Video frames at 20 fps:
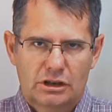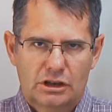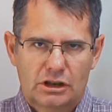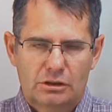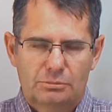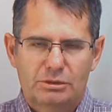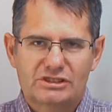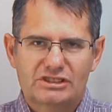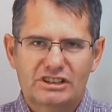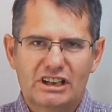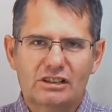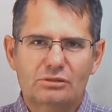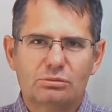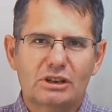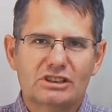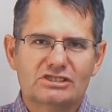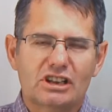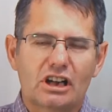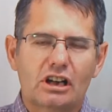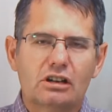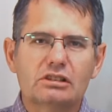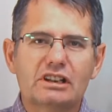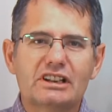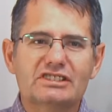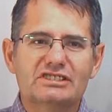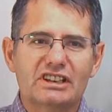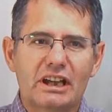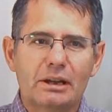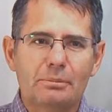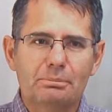But that was only
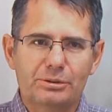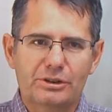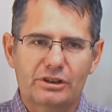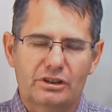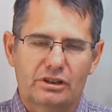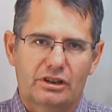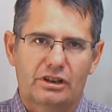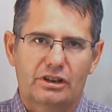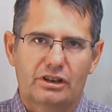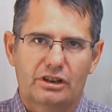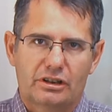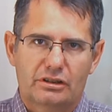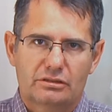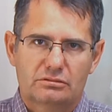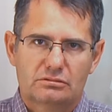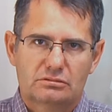temporary.